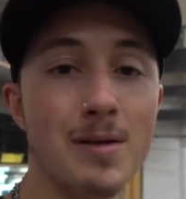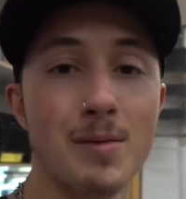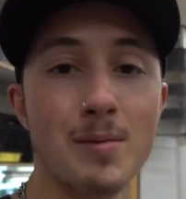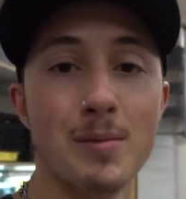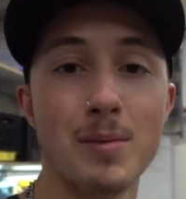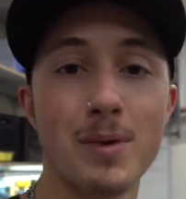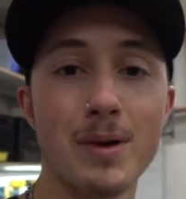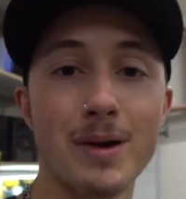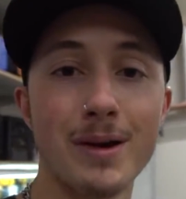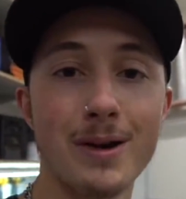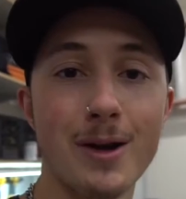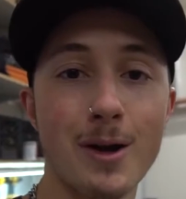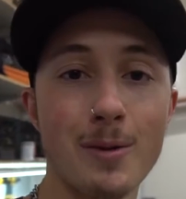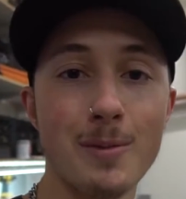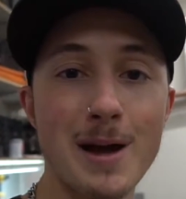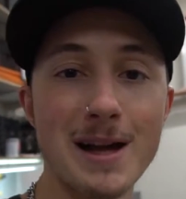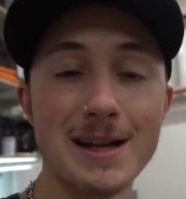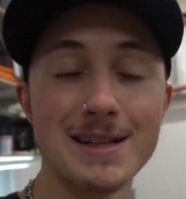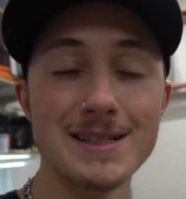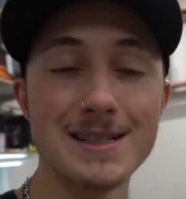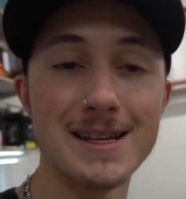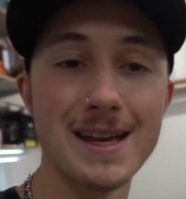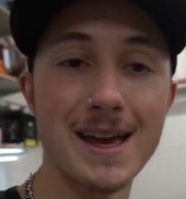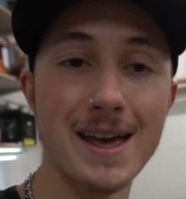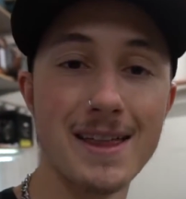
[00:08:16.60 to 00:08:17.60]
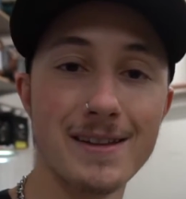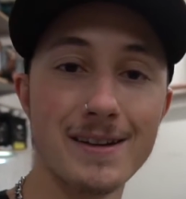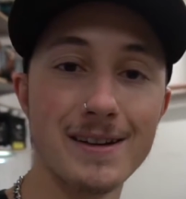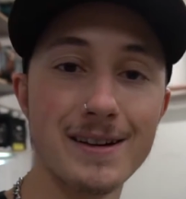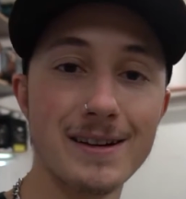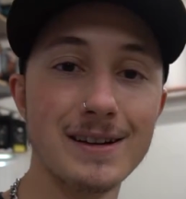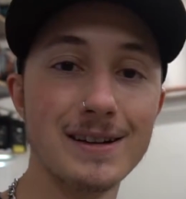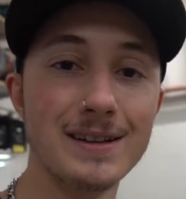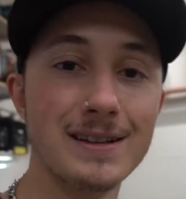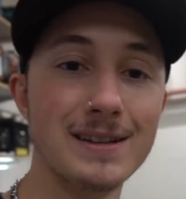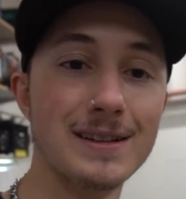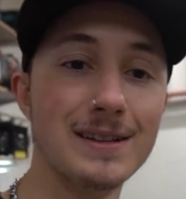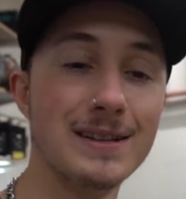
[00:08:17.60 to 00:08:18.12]
put it all back
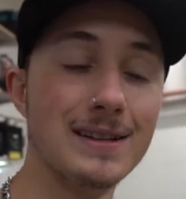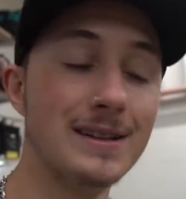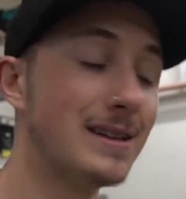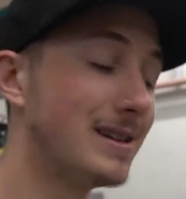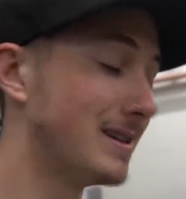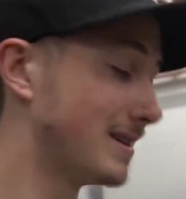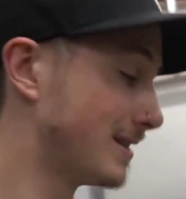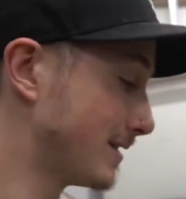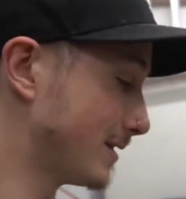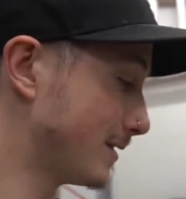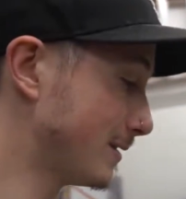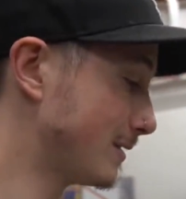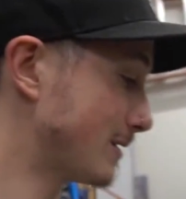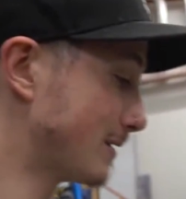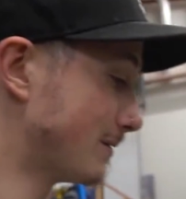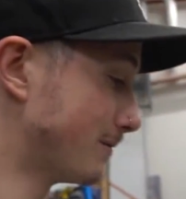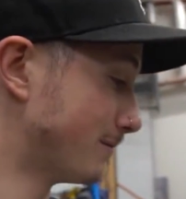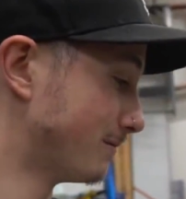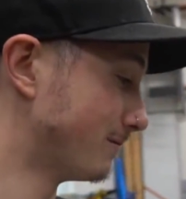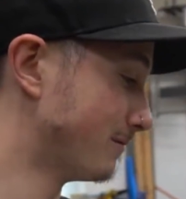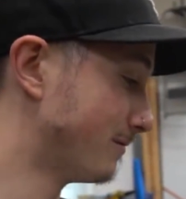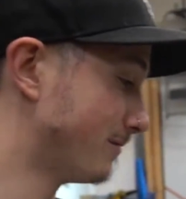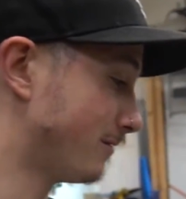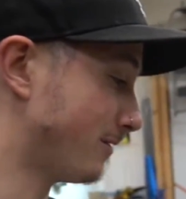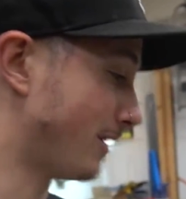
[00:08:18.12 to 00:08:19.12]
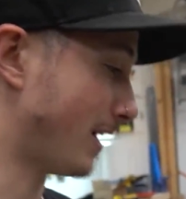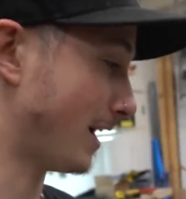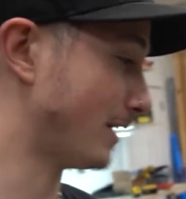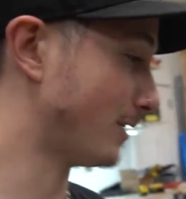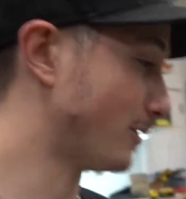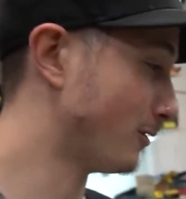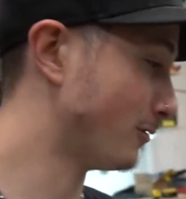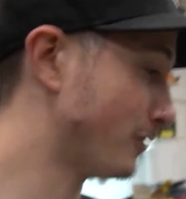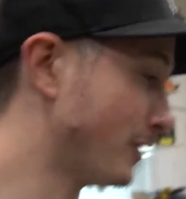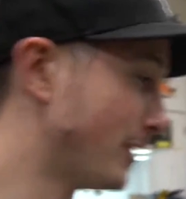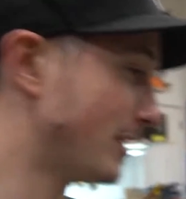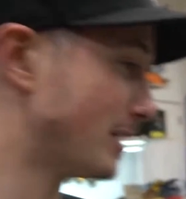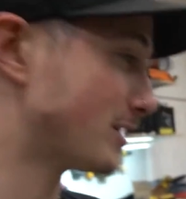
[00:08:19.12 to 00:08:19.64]
together, do some final
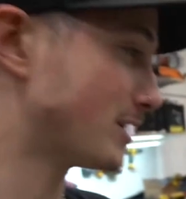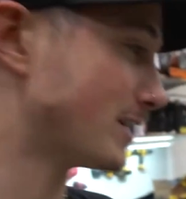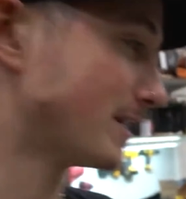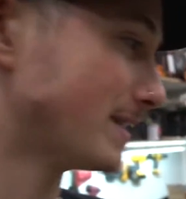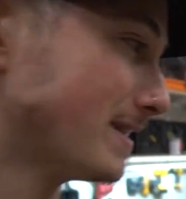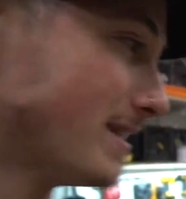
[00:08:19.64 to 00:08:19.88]
finishing